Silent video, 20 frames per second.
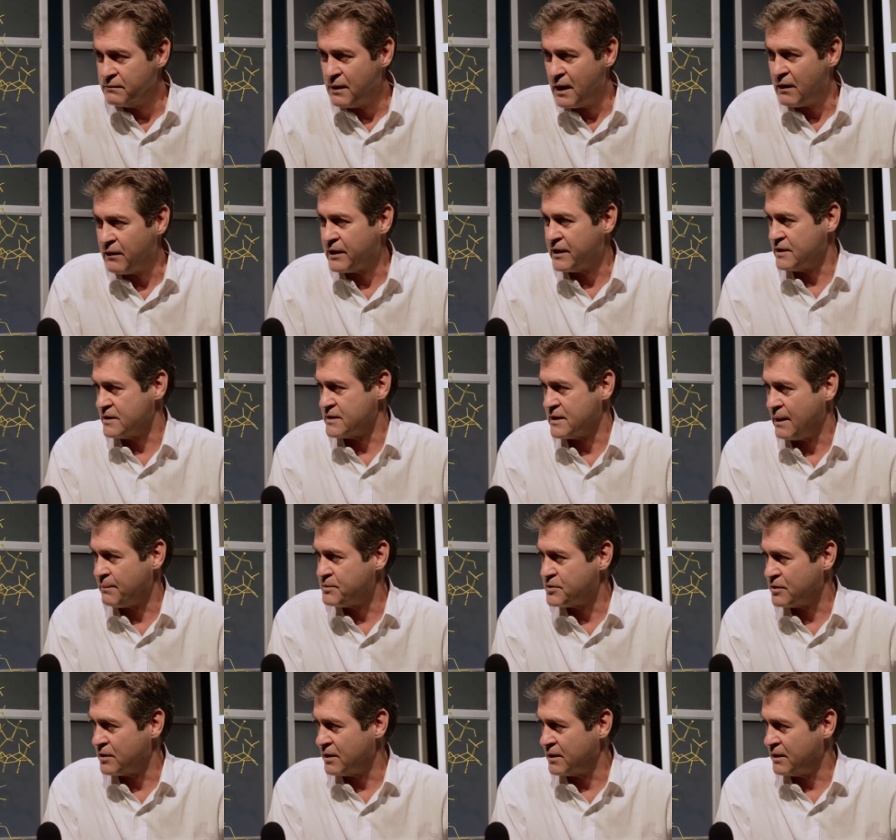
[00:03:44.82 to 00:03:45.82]
How
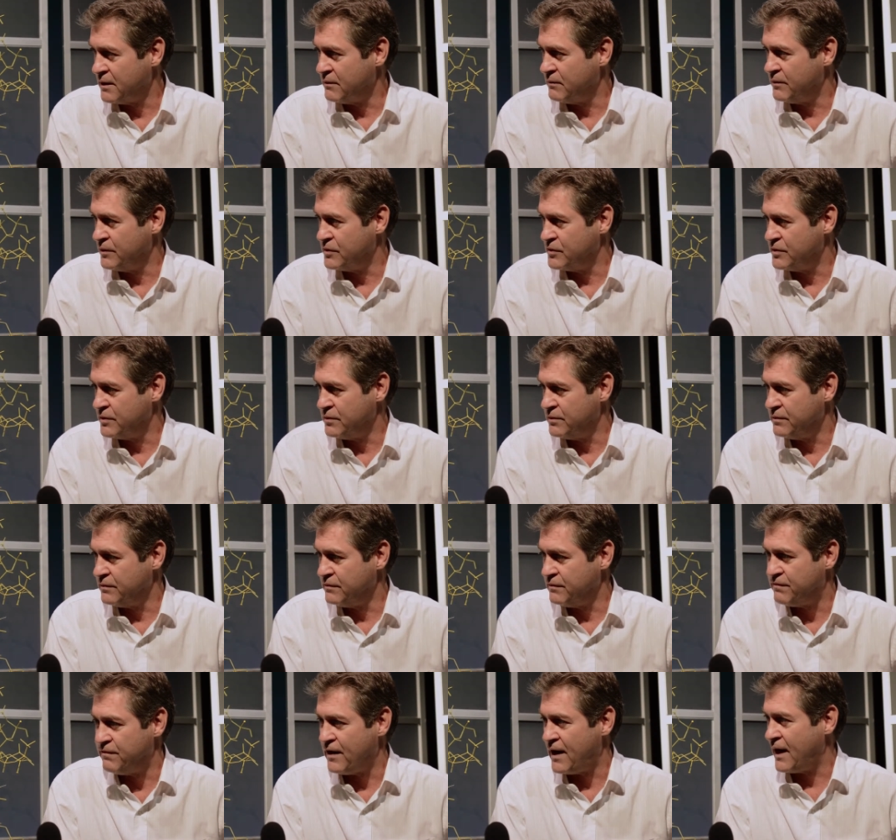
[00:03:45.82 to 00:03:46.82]
conceptually would you
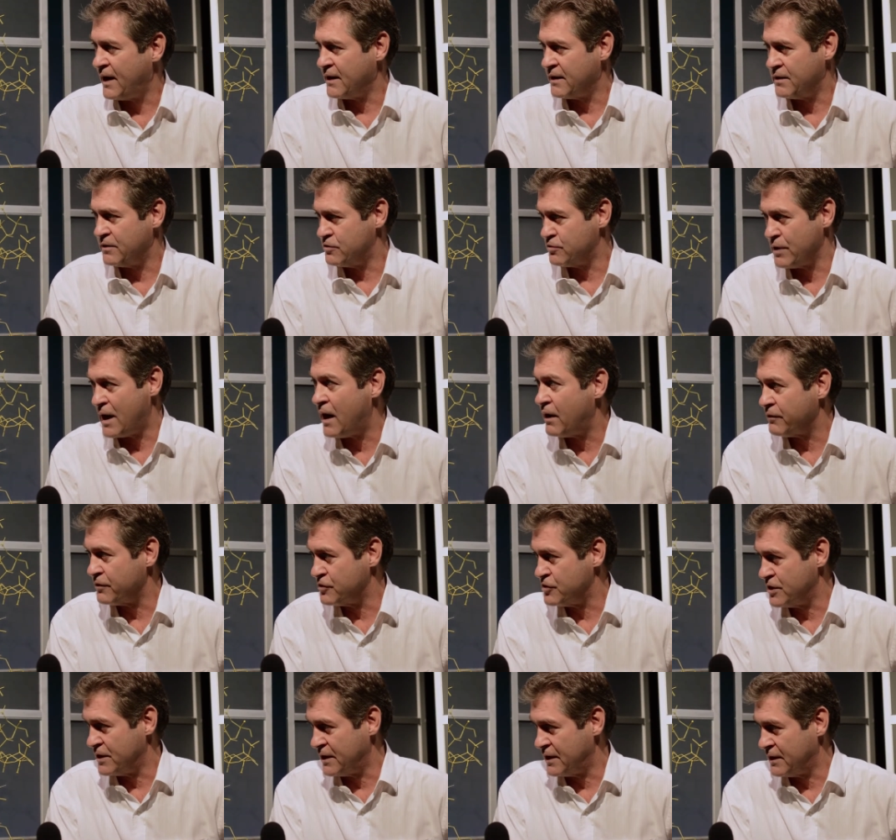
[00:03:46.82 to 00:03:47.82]
find a drought
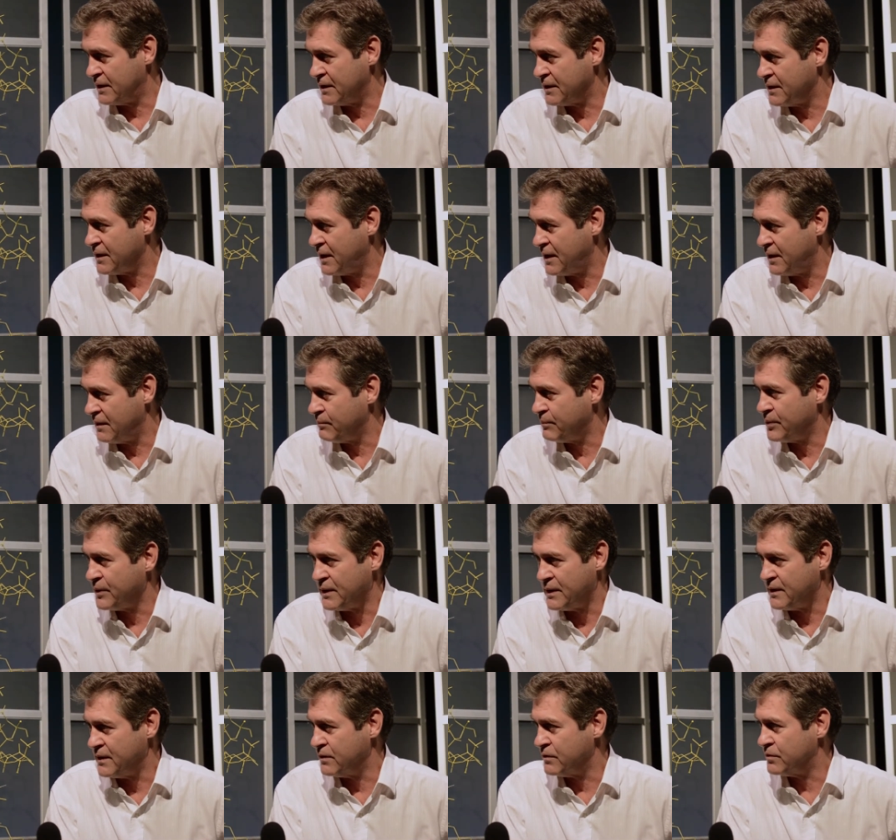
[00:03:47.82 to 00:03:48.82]
gene and
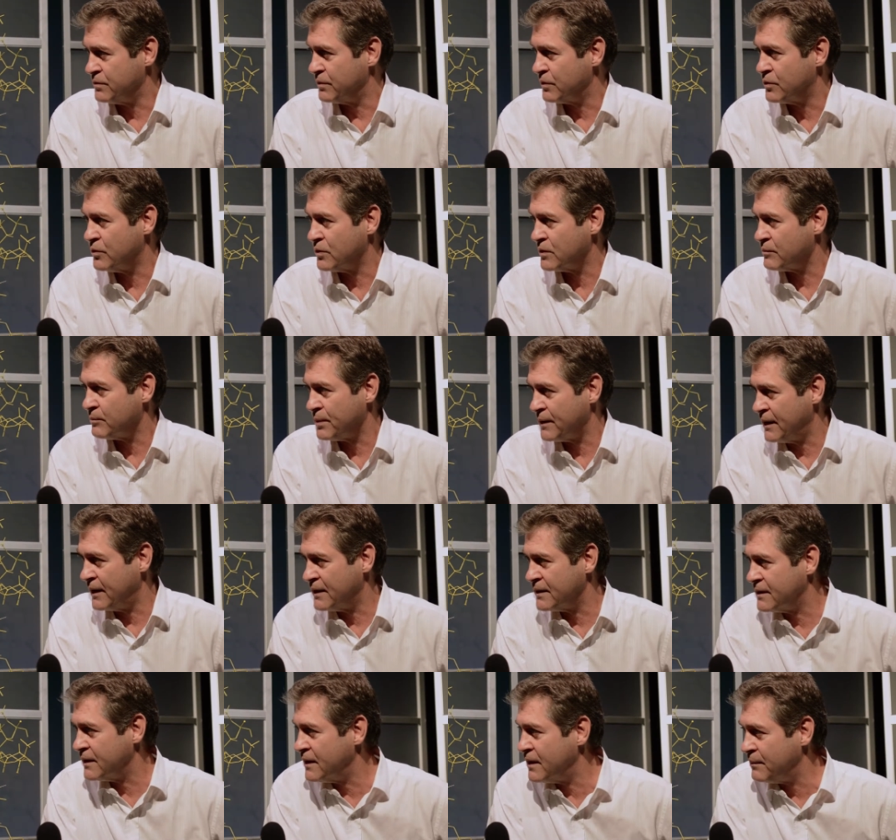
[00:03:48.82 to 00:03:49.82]
put it into a corn
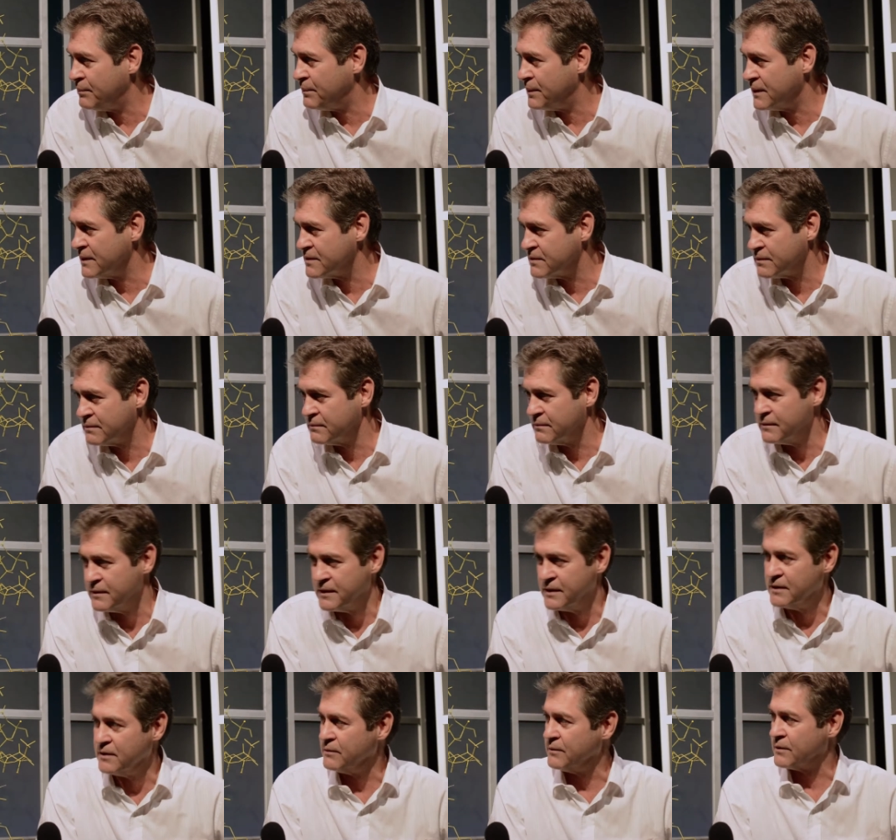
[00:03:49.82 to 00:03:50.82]
plant to help us
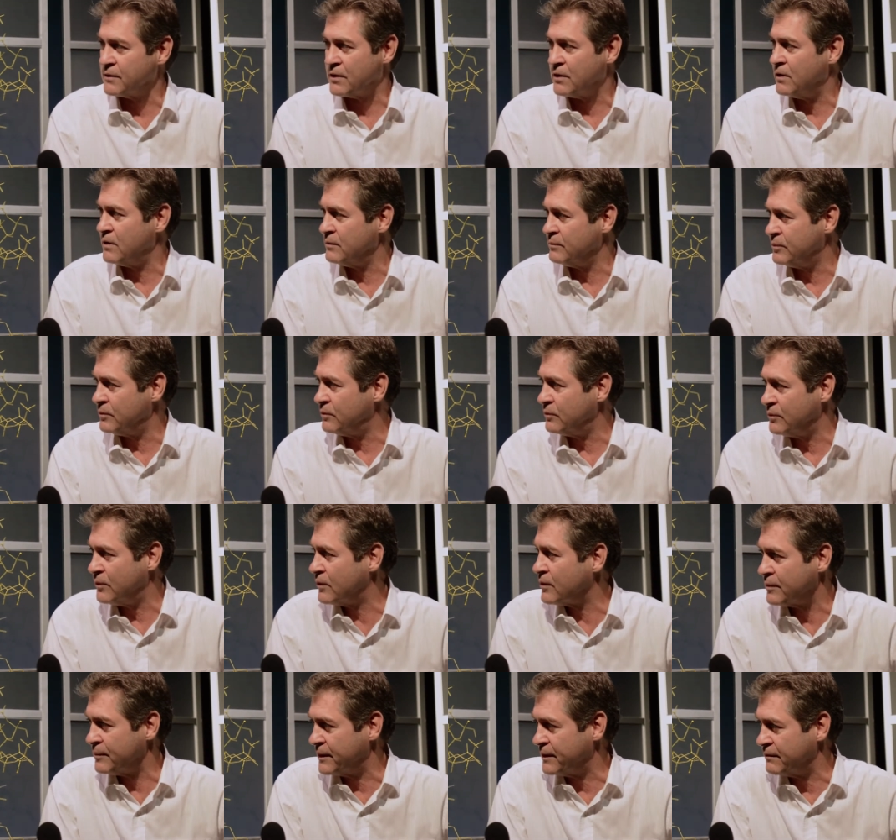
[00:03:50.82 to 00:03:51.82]
deal with global
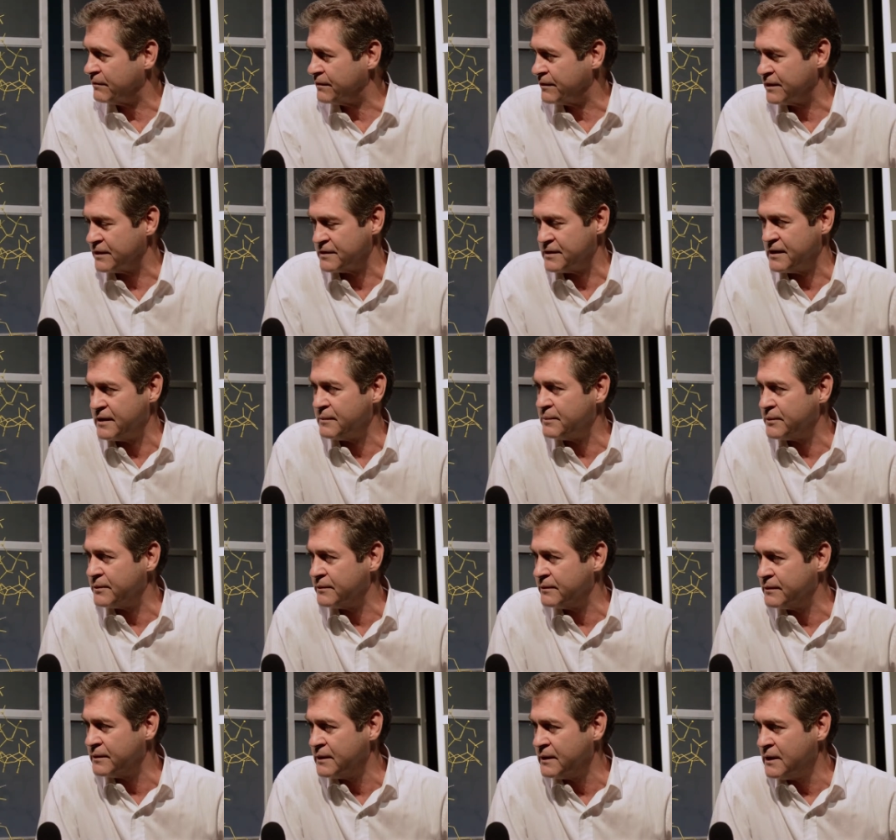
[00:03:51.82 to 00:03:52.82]
warming, for example?